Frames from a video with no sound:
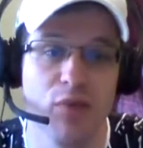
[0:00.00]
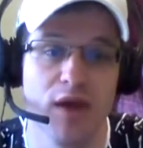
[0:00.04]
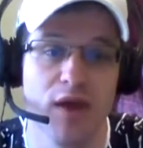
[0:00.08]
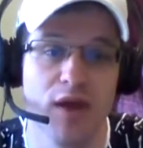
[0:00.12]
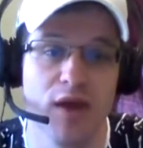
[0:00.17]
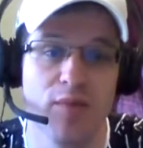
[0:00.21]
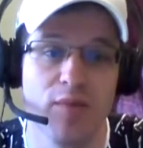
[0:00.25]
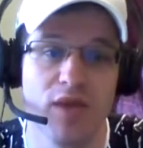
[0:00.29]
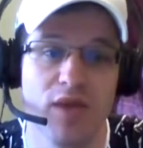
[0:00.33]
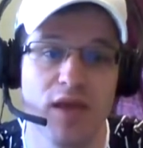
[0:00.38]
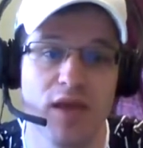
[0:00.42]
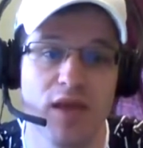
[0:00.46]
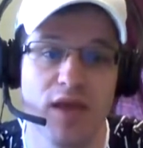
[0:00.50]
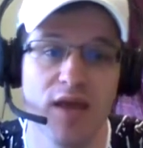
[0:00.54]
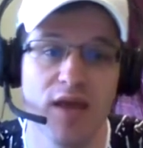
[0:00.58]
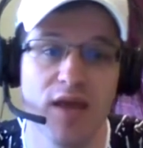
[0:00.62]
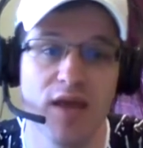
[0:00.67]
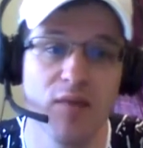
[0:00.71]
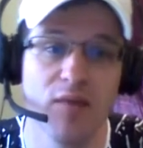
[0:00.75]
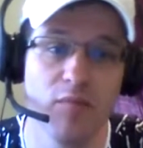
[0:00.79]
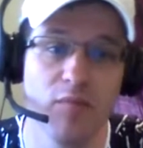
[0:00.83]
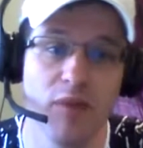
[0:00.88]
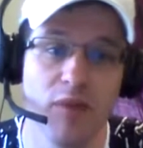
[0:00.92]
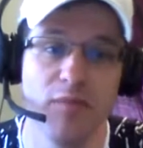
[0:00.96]
Brian
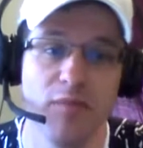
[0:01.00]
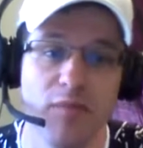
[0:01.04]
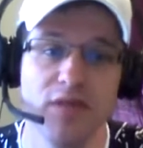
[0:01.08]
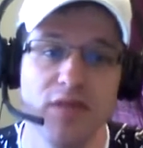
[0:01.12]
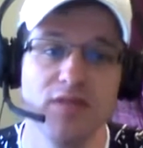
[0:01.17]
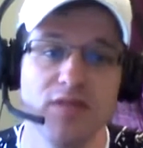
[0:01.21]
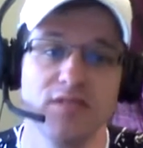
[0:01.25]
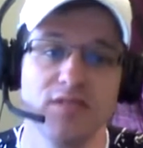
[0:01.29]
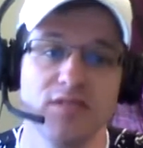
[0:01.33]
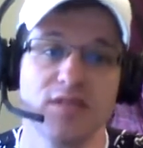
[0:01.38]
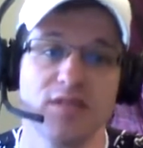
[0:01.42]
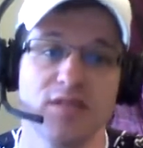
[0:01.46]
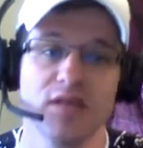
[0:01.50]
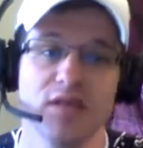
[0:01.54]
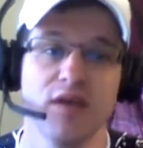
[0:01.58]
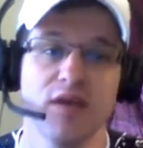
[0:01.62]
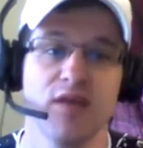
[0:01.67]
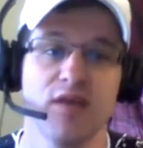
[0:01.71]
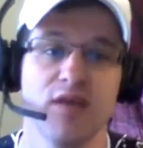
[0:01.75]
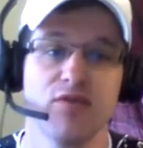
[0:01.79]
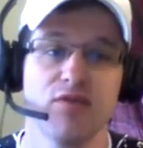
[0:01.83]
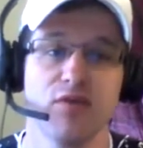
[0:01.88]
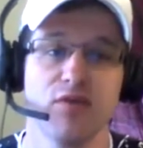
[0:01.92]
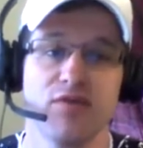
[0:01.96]
McCann, my beast,
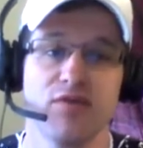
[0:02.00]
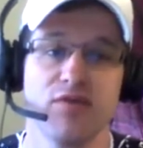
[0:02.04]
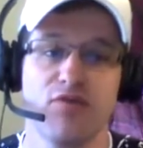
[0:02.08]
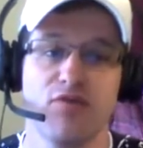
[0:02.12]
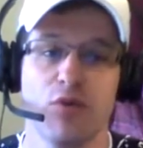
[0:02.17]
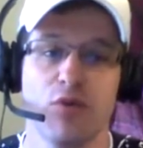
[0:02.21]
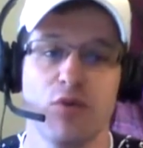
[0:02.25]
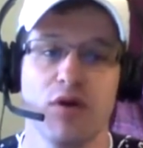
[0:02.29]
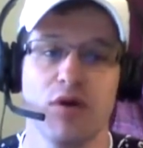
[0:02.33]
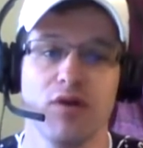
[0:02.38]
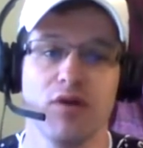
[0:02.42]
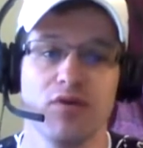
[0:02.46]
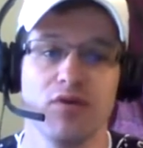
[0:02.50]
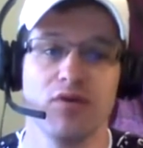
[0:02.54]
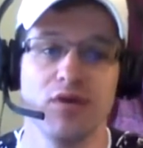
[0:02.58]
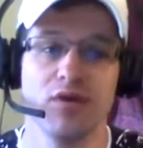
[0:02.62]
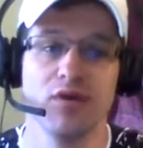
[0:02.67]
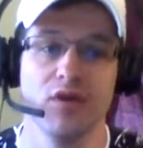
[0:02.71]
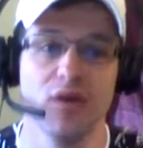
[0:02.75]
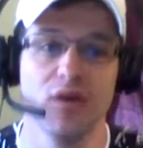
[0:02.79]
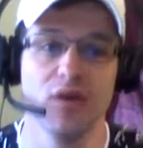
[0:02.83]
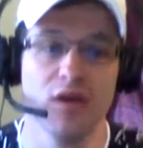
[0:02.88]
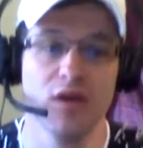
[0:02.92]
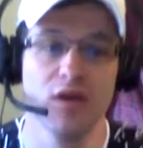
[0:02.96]
at
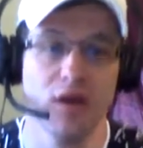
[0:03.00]
3,400,